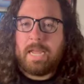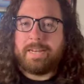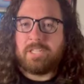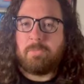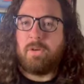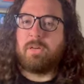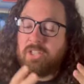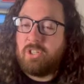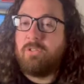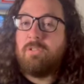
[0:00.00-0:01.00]
in this book.
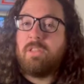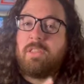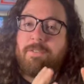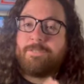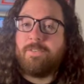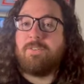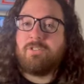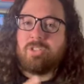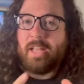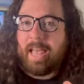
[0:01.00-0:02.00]
So the
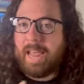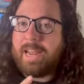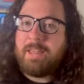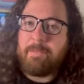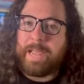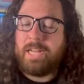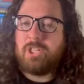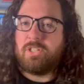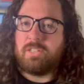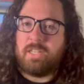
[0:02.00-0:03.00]
first like 80
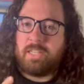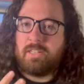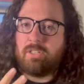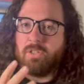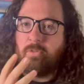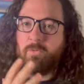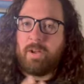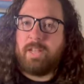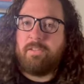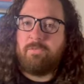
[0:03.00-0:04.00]
pages is
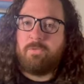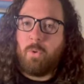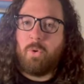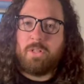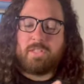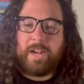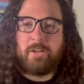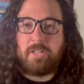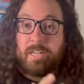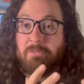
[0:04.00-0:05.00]
written for this
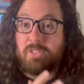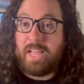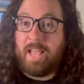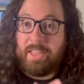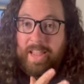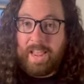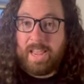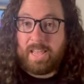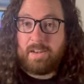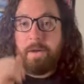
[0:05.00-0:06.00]
character named Sally
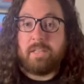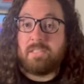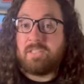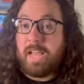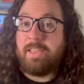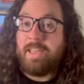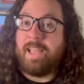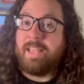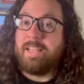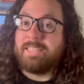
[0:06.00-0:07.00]
Ann. And Sally
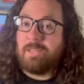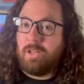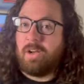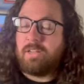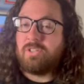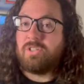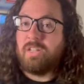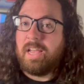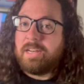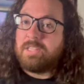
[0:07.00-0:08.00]
Ann gets lost
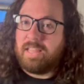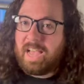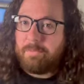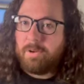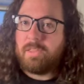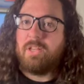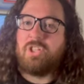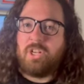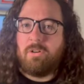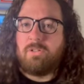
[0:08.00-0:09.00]
in this labyrinth. She
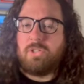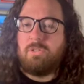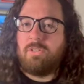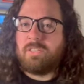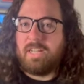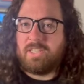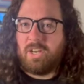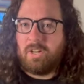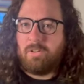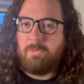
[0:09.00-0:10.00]
goes to this like
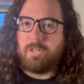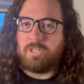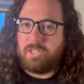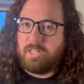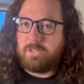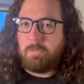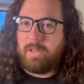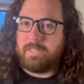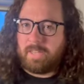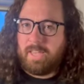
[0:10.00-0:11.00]
tunnel where she used to play
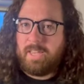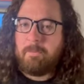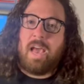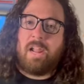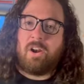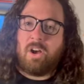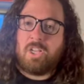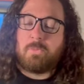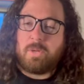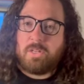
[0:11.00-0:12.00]
as a kid, and her
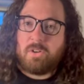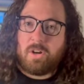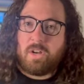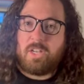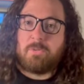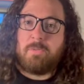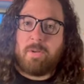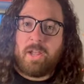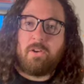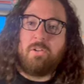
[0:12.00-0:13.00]
husband, current husband
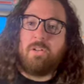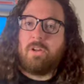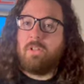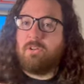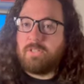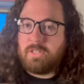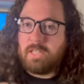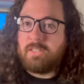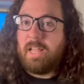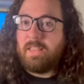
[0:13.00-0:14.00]
Michael, closes
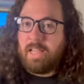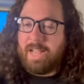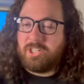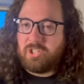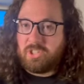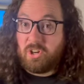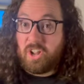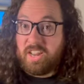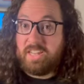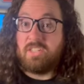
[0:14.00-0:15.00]
this and latches her
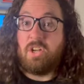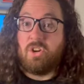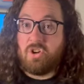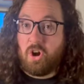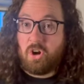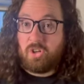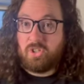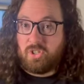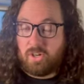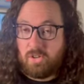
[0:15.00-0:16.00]
in this dark
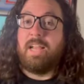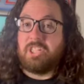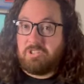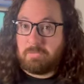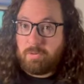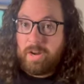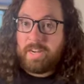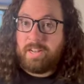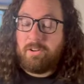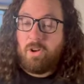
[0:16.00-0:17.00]
tunnel. And she's
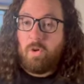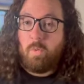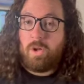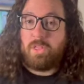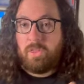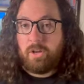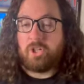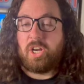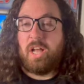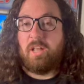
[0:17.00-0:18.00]
pregnant with their
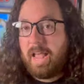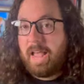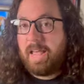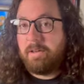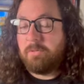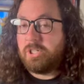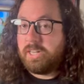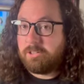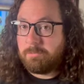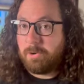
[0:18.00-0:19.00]
child, and when she
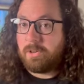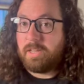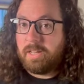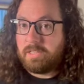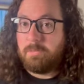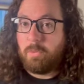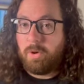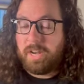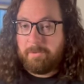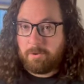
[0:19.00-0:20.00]
gives birth, it's a boy
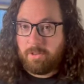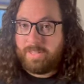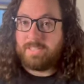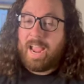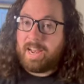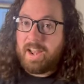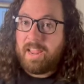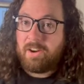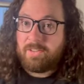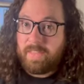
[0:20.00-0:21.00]
named Clint. And they
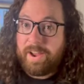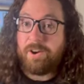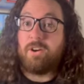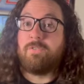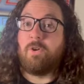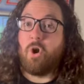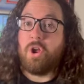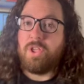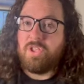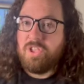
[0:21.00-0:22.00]
are there for
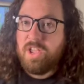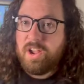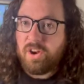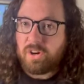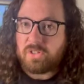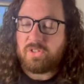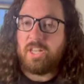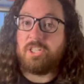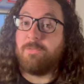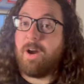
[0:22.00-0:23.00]
years, and
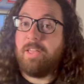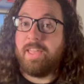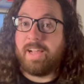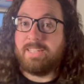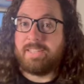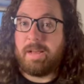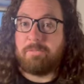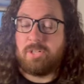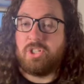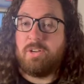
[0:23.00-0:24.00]
she finally escapes
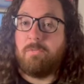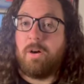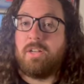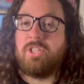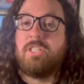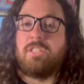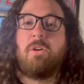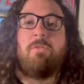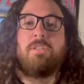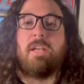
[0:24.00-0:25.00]
because she's
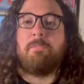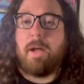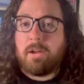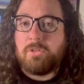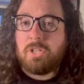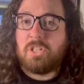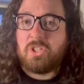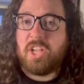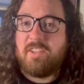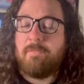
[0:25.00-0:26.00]
always like, Michael's gonna
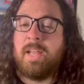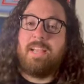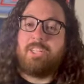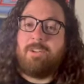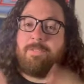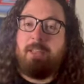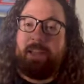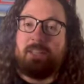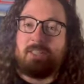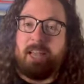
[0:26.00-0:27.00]
save me. And she finally
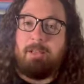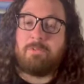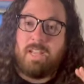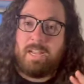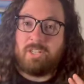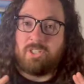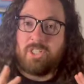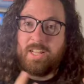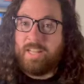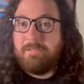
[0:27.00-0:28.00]
escapes, and she
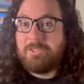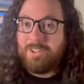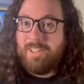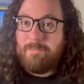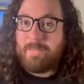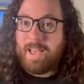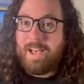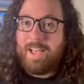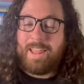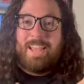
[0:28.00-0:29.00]
leaves Clint
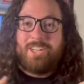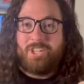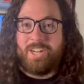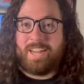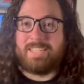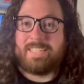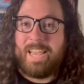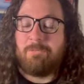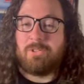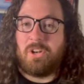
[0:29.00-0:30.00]
behind, and she escapes the